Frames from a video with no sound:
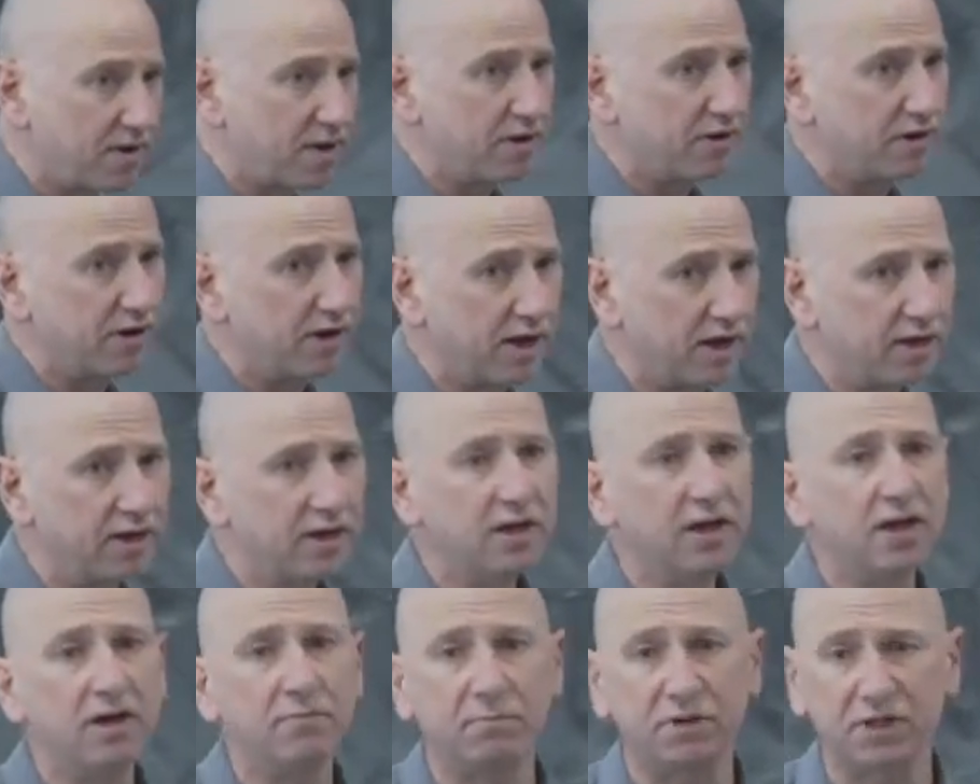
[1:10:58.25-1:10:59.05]
rate or not.
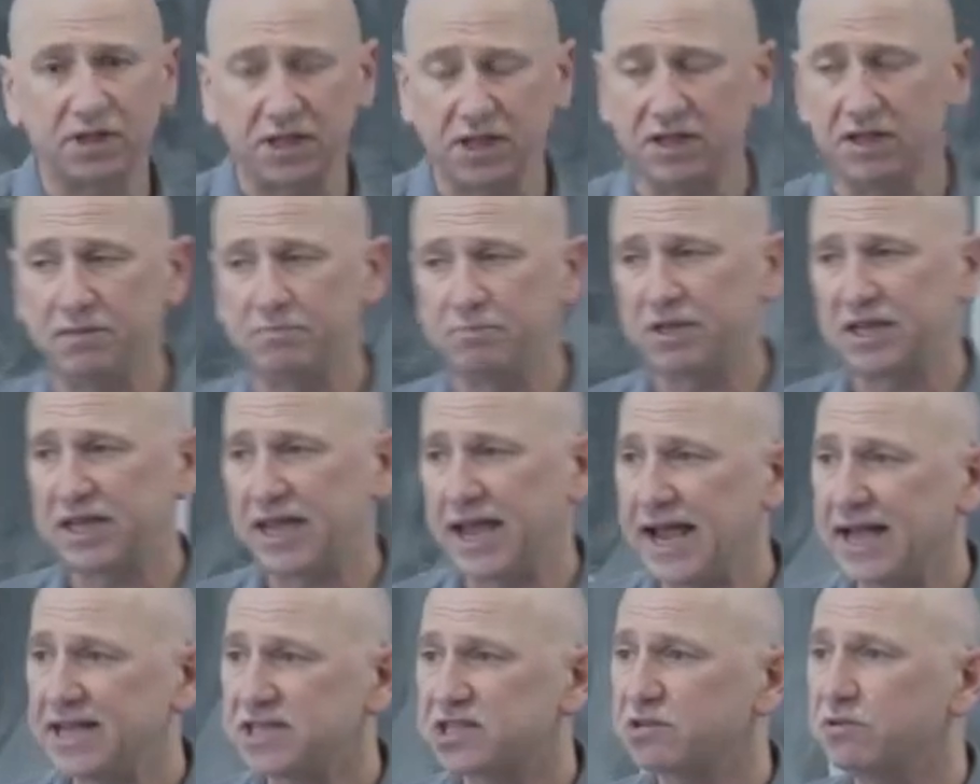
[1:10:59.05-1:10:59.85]
But the, but
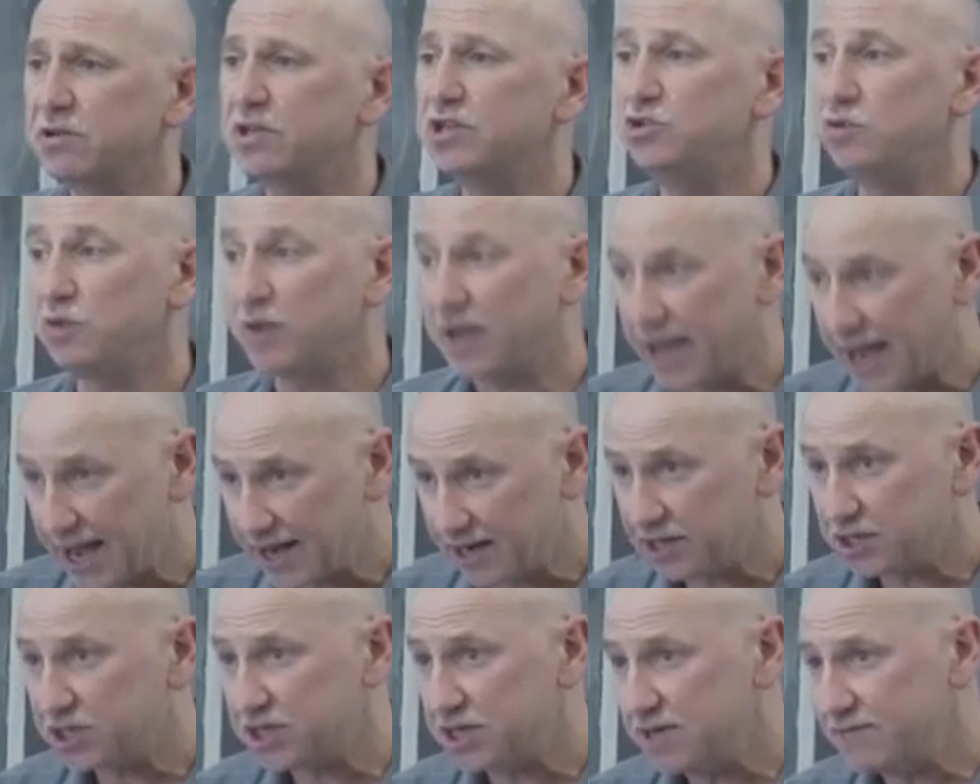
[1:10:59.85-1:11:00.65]
the answer is you
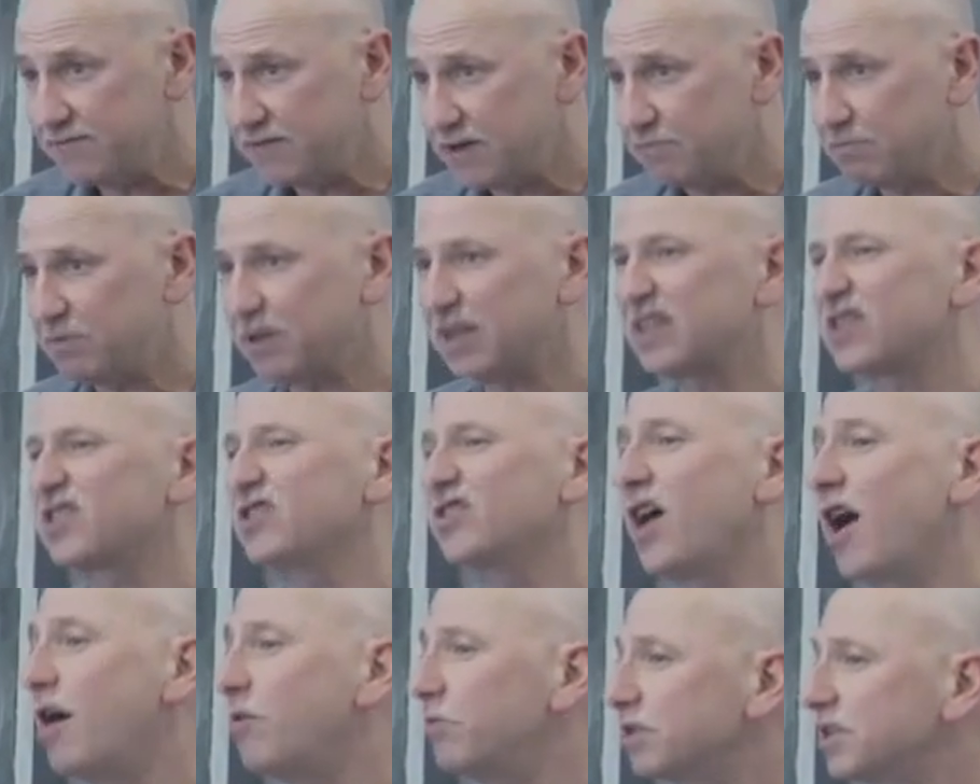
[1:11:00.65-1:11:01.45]
can achieve it, but it's
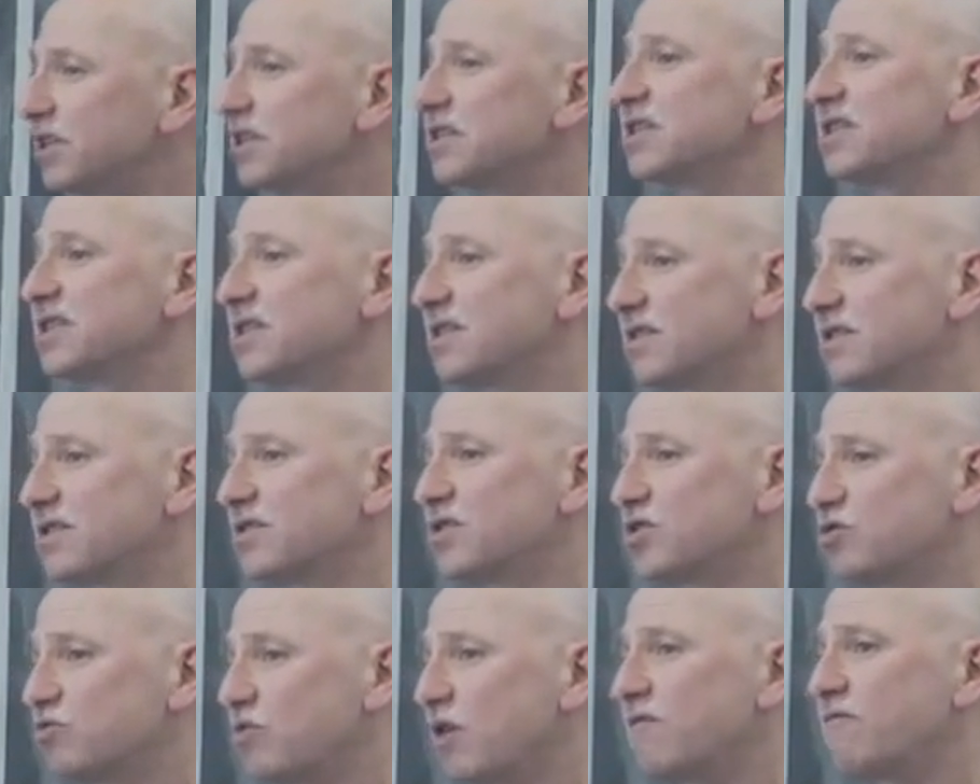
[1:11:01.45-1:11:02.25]
not with the
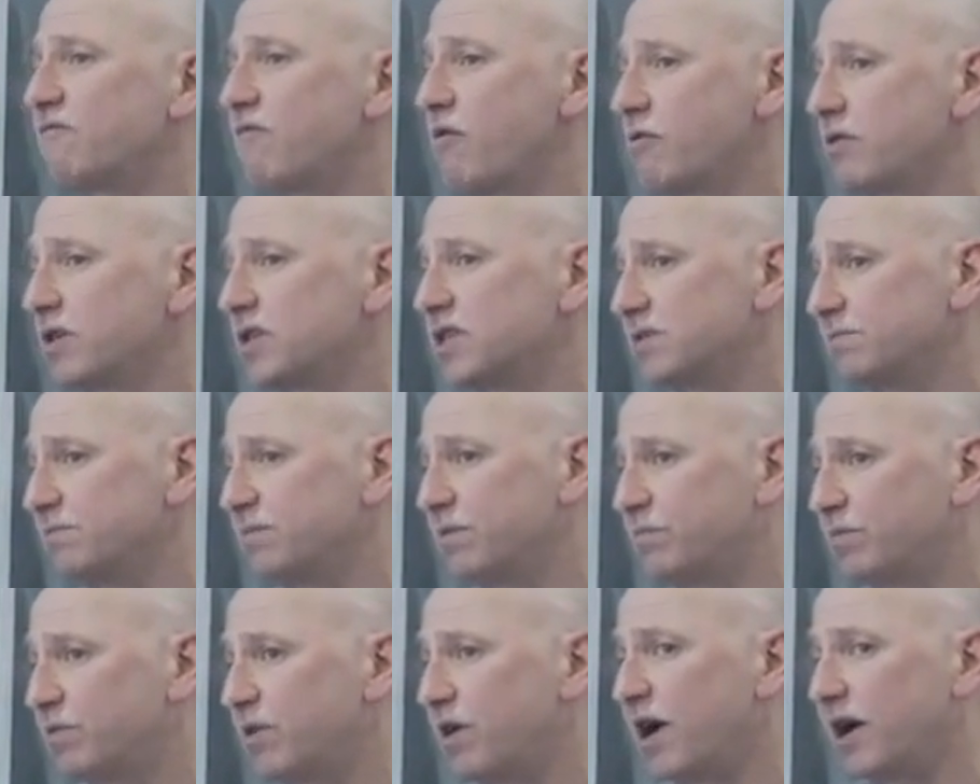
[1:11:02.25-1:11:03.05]
straightforward
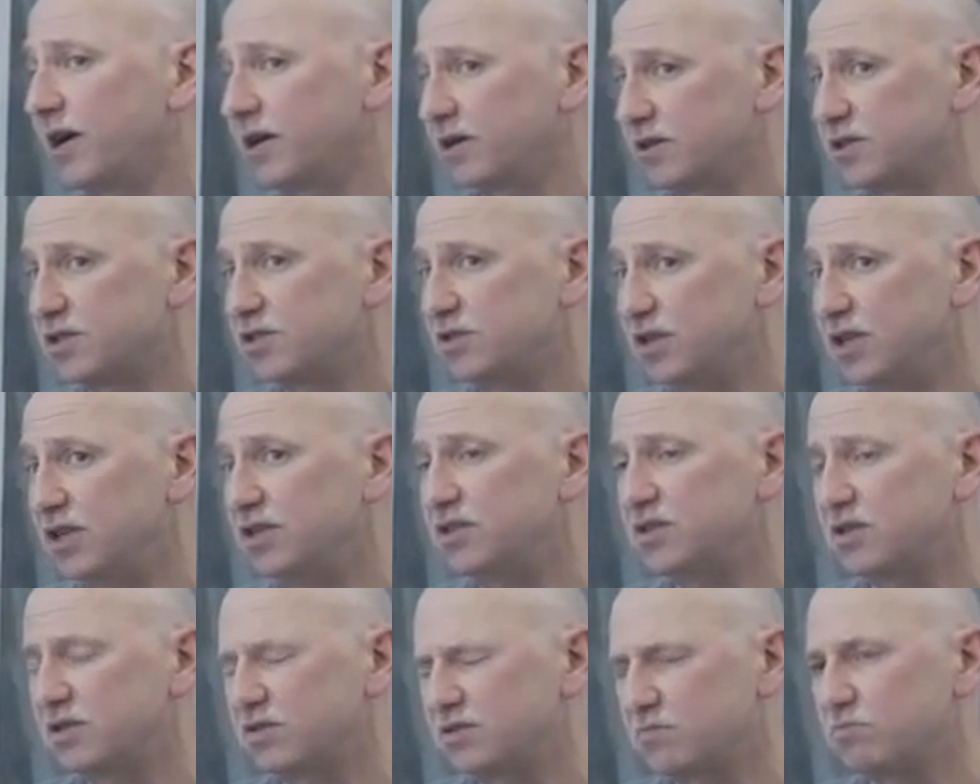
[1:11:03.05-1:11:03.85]
simple priors. You
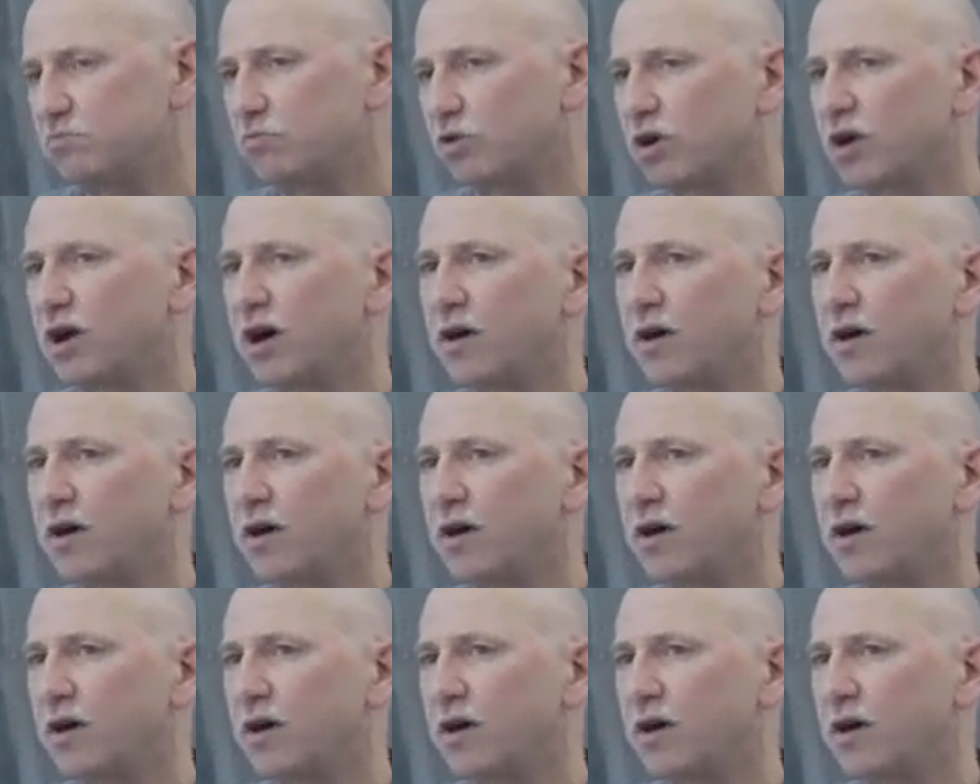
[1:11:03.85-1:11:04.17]
need more